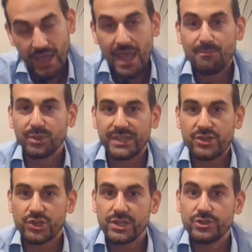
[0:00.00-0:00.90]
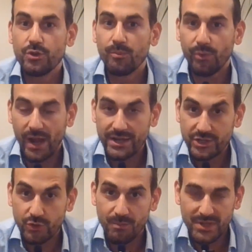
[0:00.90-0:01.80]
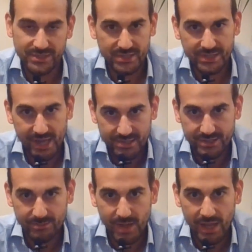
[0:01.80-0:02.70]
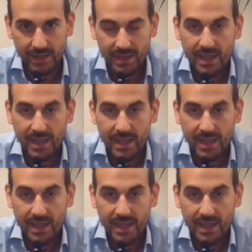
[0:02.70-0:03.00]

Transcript: and potentially your brand new business customer